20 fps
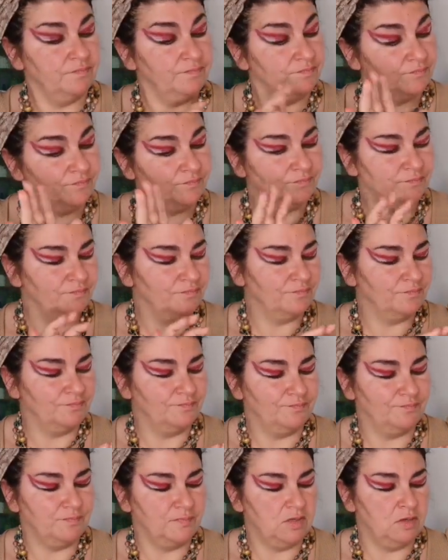
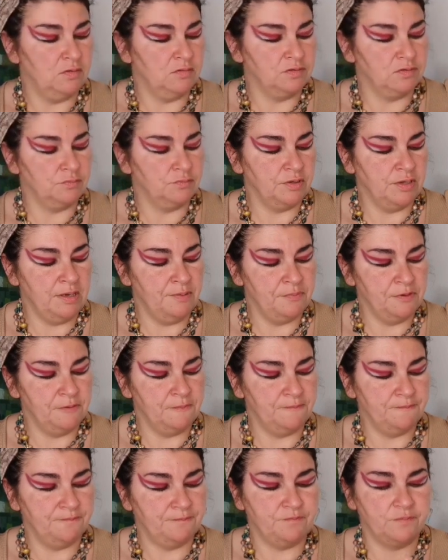also yummy.